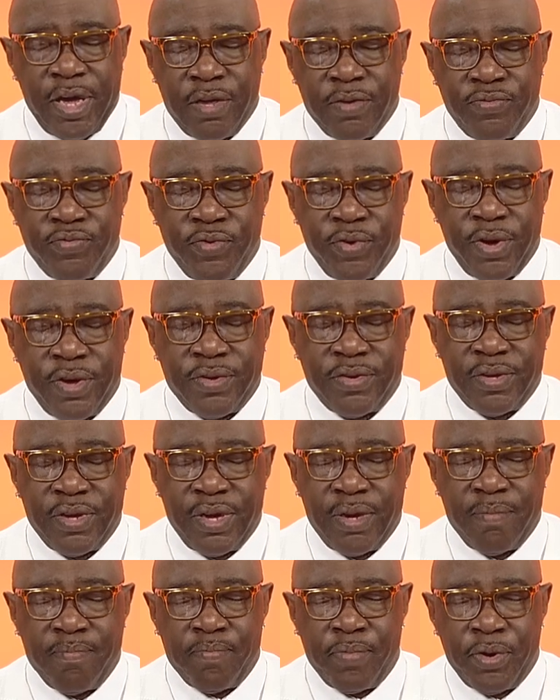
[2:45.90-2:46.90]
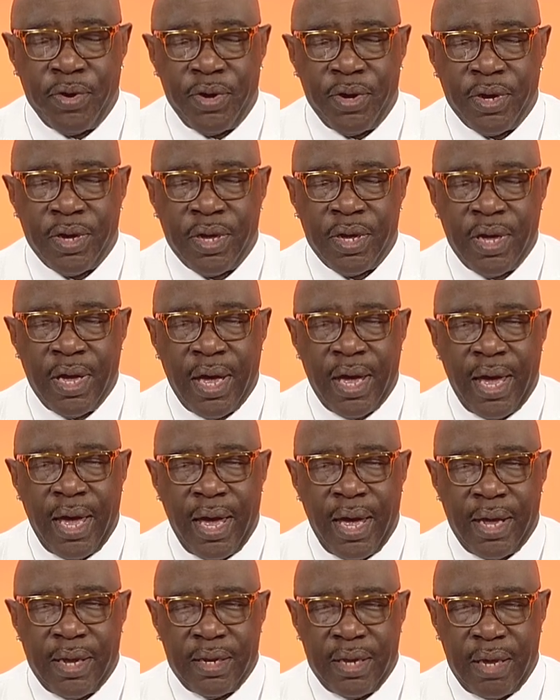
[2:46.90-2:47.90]
interesting book,
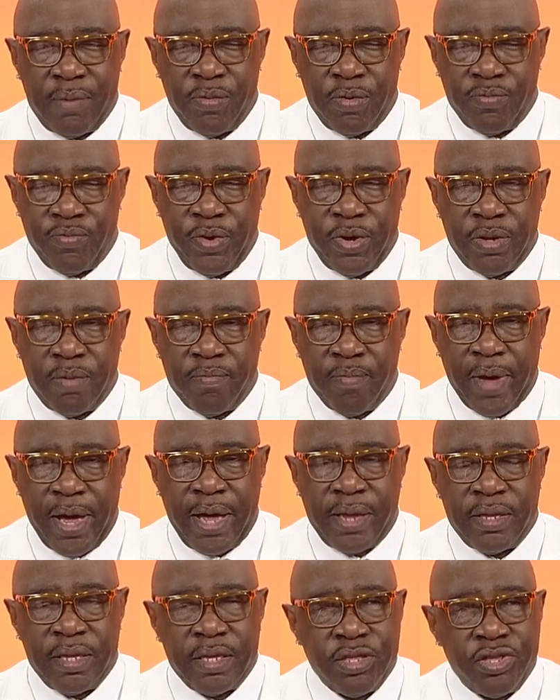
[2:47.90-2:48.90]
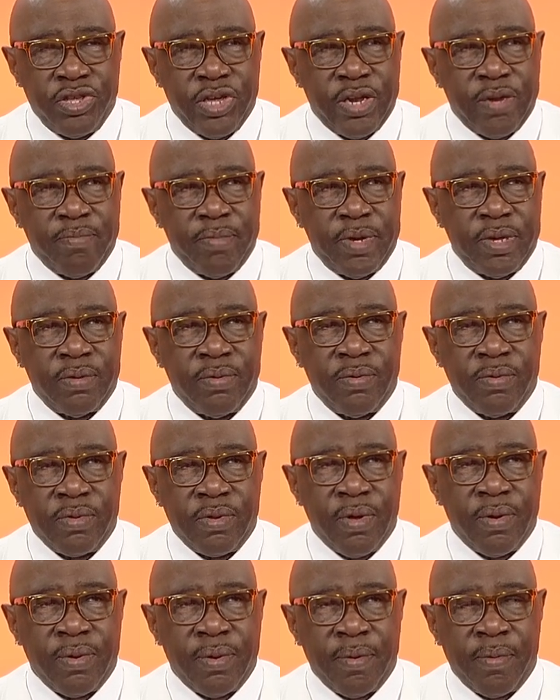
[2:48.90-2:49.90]
and it was written by this gentleman who's
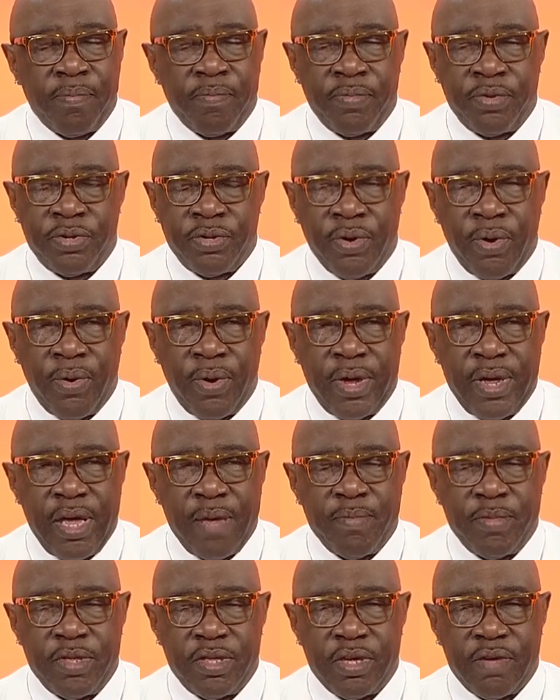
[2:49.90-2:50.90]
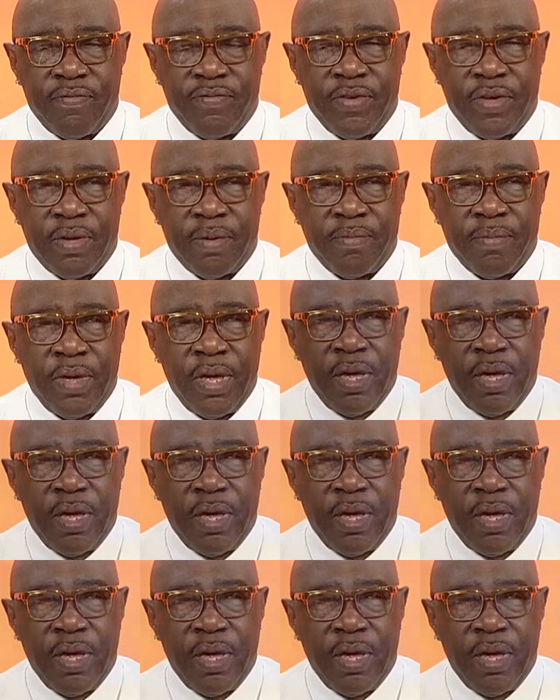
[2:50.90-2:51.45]
going to show an image of him,